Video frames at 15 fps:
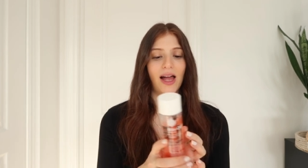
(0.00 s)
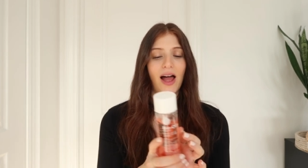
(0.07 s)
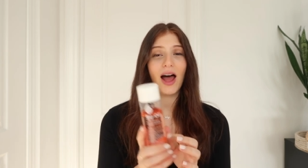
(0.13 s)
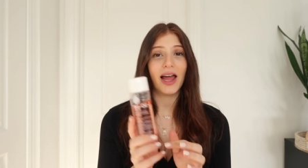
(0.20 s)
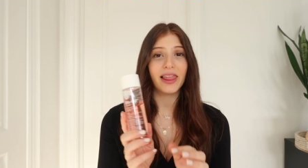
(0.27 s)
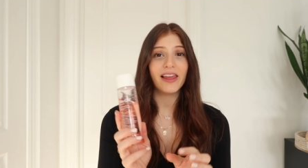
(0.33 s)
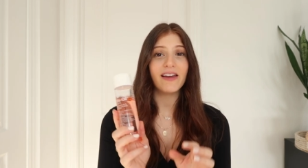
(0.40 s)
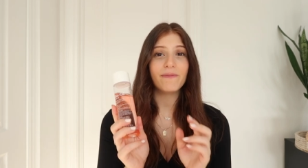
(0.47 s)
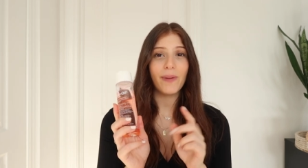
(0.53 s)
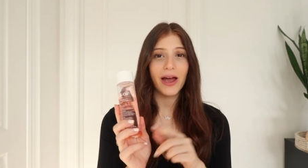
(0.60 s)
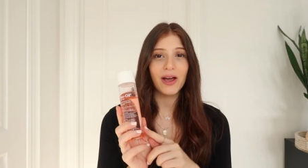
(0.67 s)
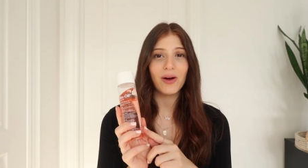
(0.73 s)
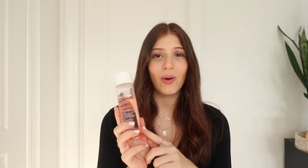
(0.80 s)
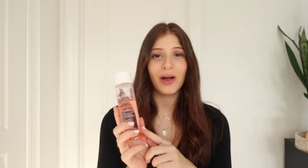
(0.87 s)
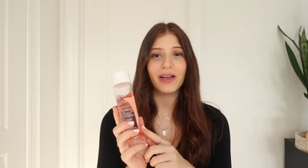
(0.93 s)
I love
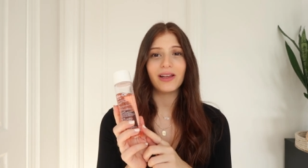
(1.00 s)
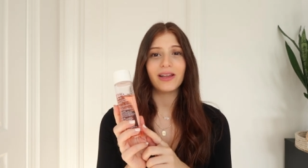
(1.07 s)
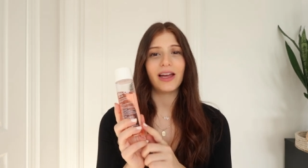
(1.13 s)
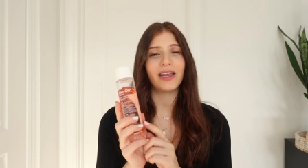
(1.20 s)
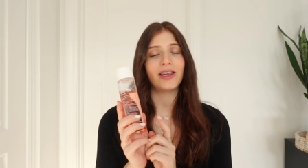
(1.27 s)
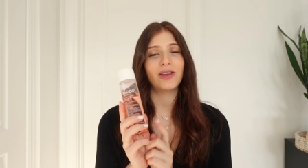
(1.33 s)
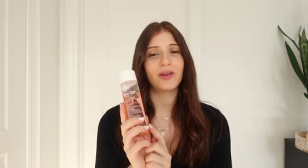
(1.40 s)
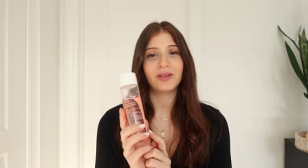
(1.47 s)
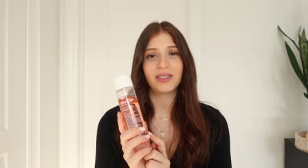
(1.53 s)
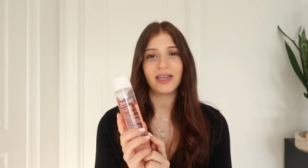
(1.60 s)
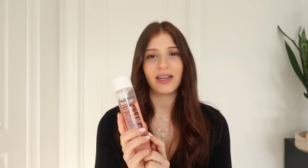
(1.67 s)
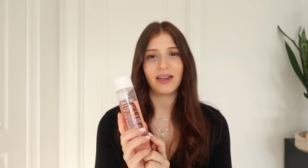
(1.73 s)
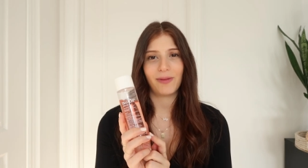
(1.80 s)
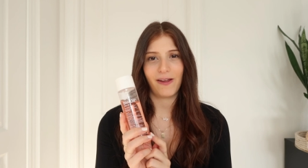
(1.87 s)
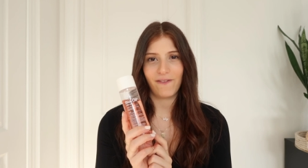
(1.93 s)
bio oil. I used it
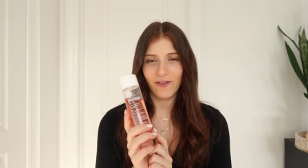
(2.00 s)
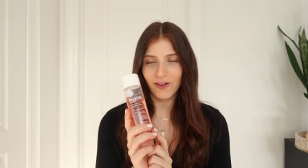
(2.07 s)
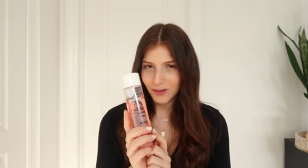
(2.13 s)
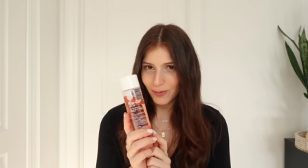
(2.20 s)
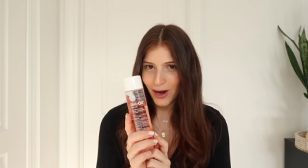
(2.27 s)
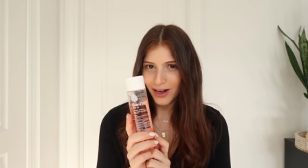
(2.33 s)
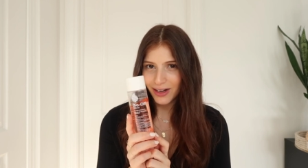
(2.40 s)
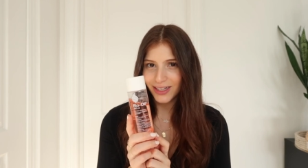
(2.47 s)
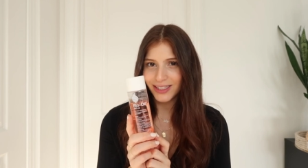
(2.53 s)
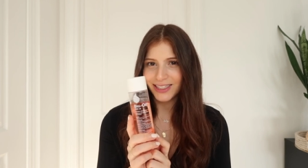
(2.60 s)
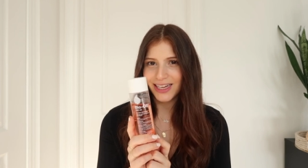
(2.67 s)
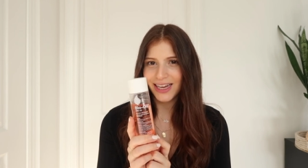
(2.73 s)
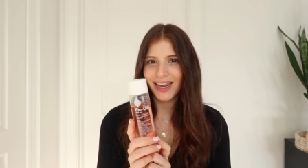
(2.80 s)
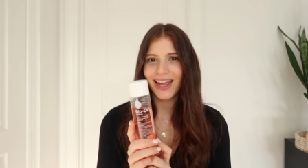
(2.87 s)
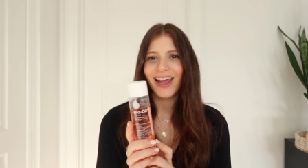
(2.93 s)
in my first
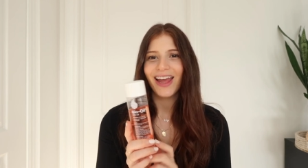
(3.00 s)
pregnancy.